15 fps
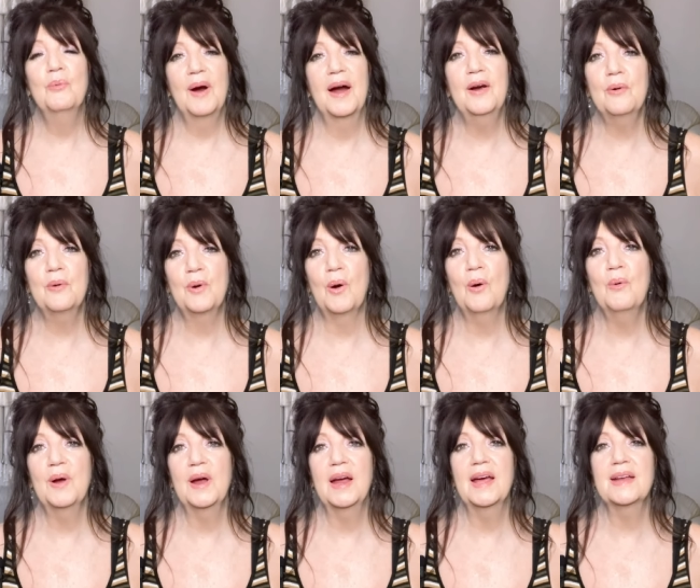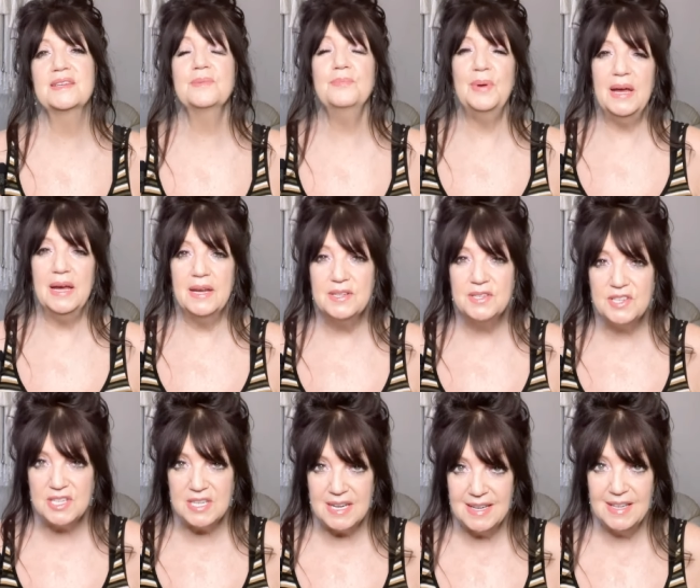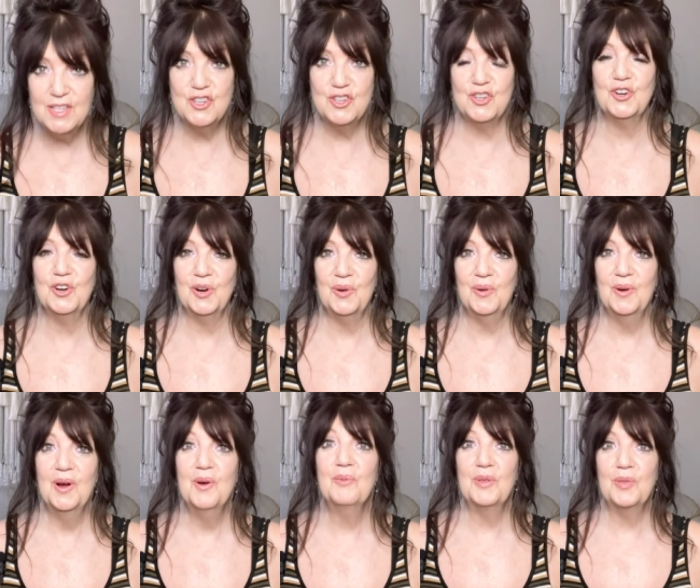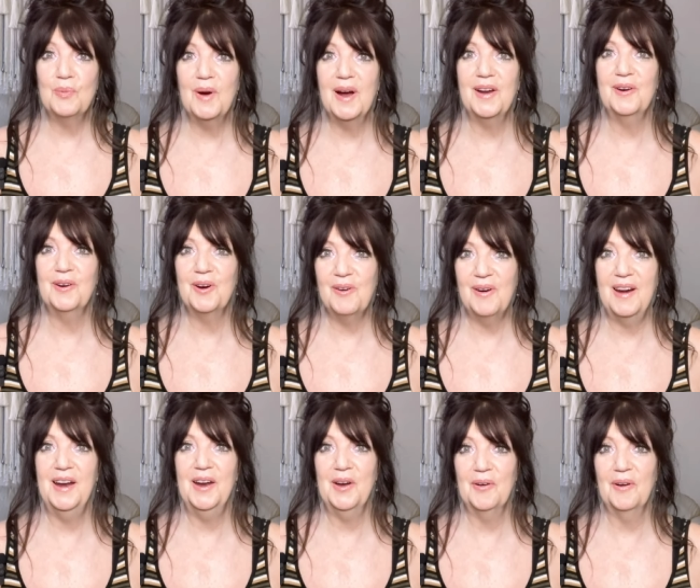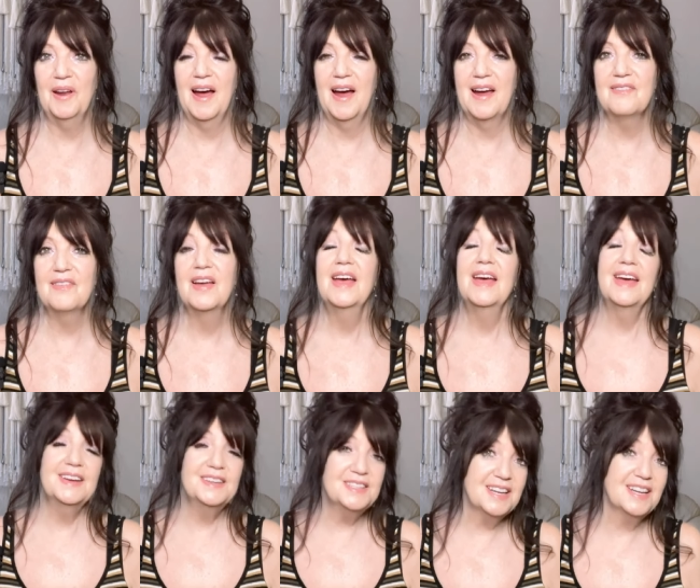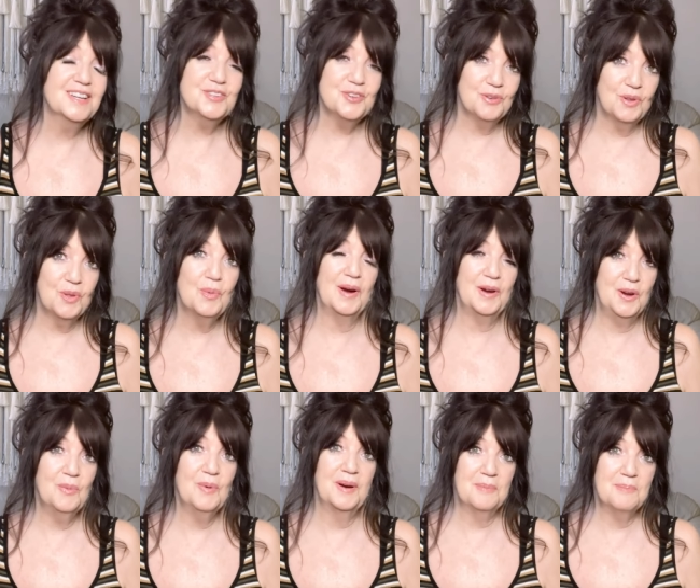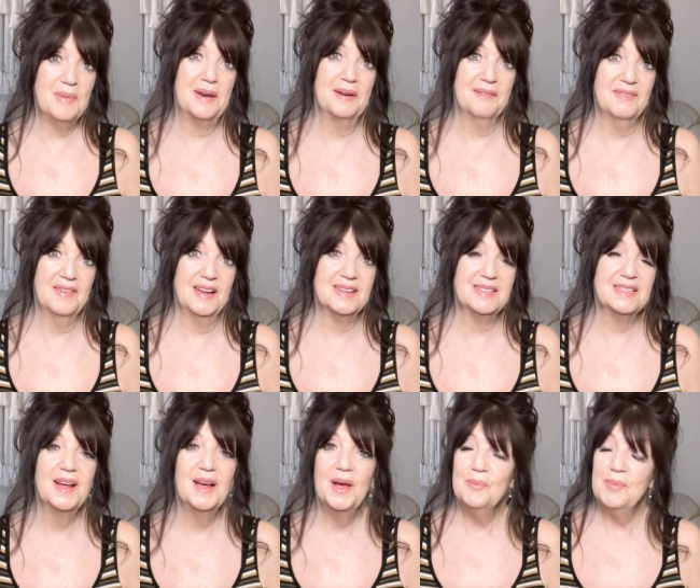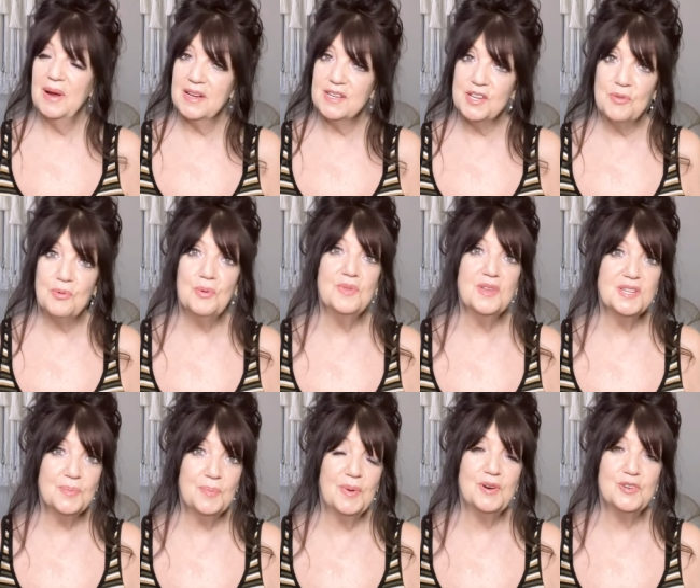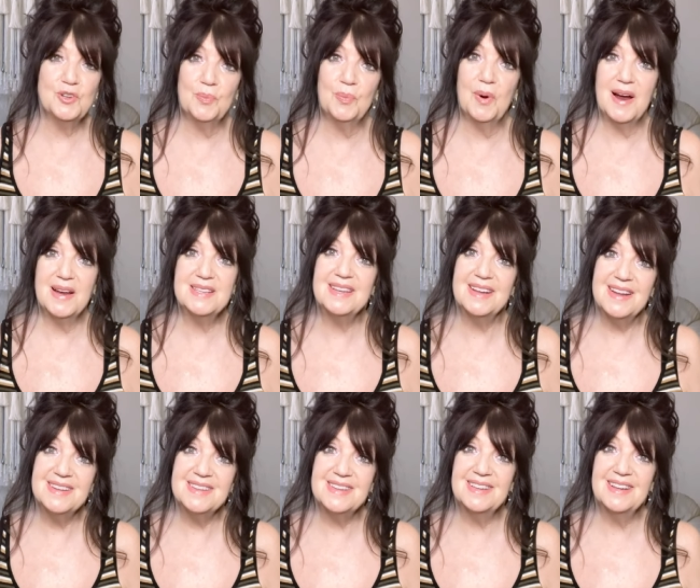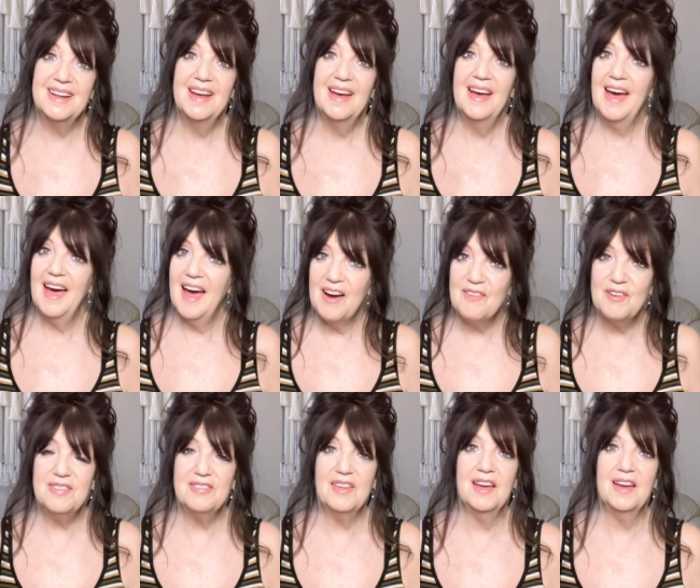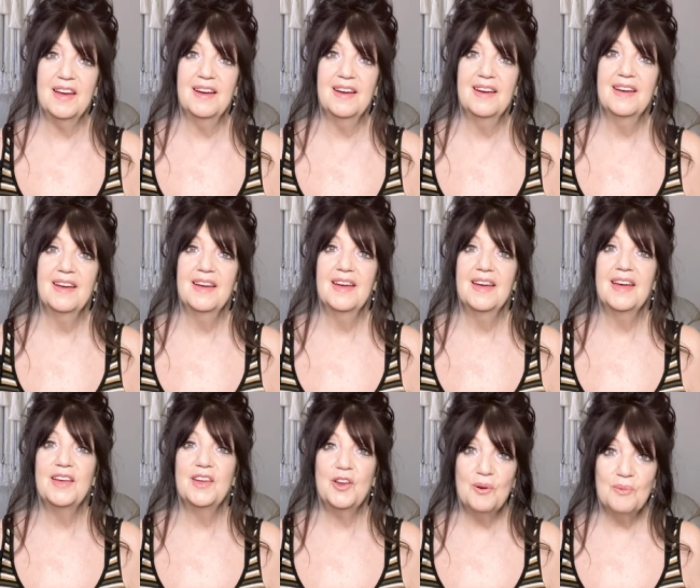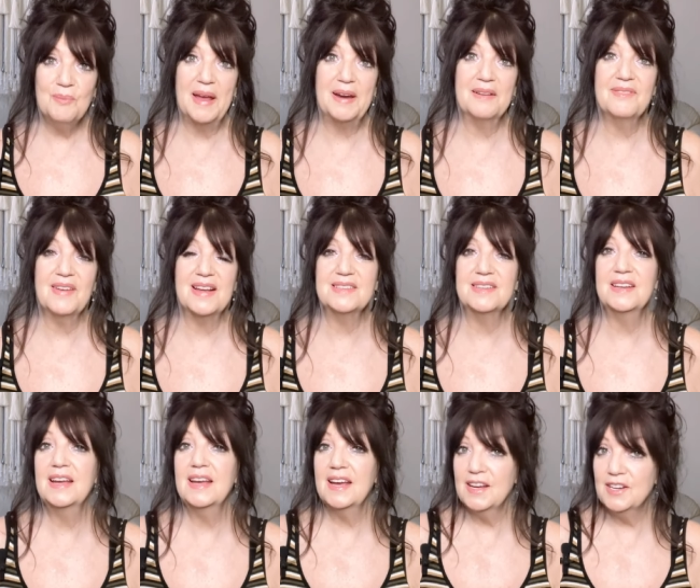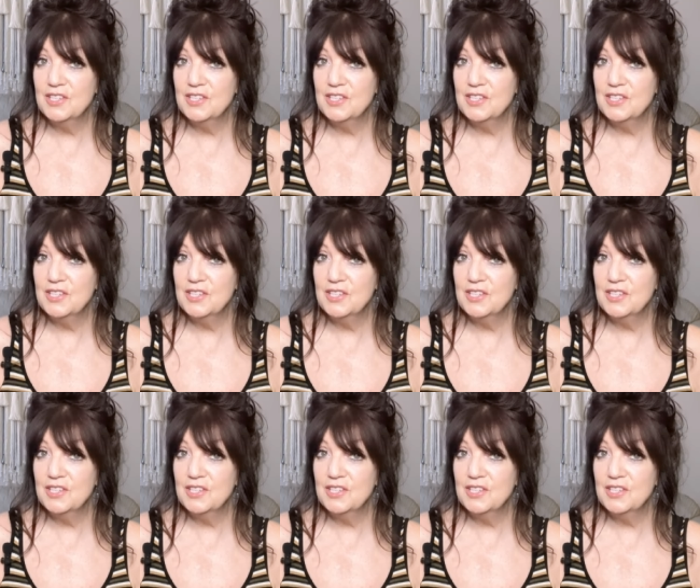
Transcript: where you're going, and to be intentional with what you're creating in your life, intentional with what you want to manifest, because through this spiritual process, everything you're manifesting,